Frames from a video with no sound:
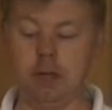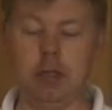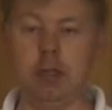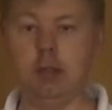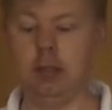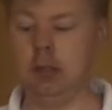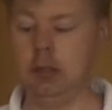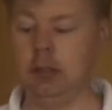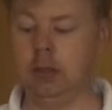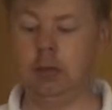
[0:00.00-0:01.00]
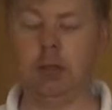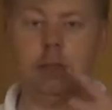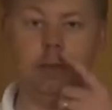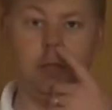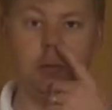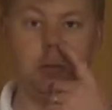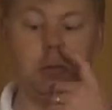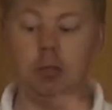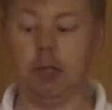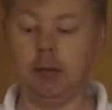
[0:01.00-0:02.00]
in once you've got it all
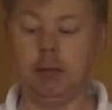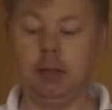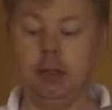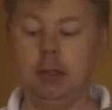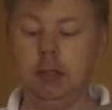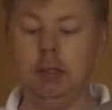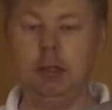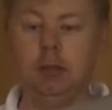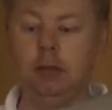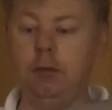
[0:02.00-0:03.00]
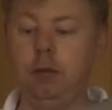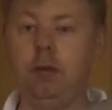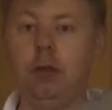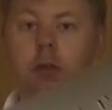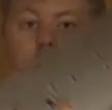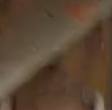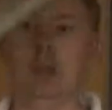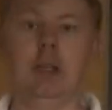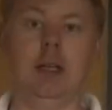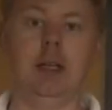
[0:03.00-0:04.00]
hooked up, full throttle,
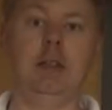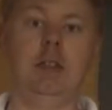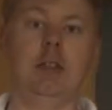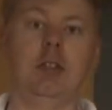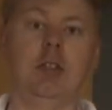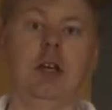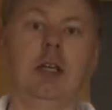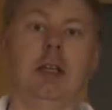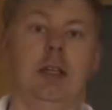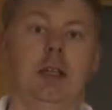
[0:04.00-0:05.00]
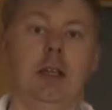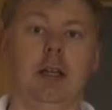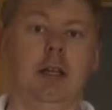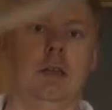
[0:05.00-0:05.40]
and you just chuck it in the air and away